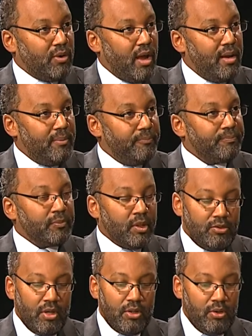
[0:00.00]
right? Sure.
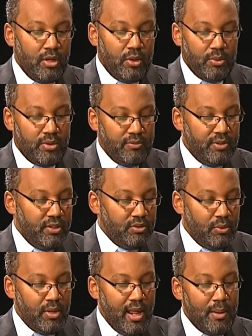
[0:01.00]
Say you're here with a
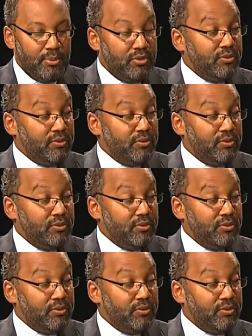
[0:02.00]
visa, what happens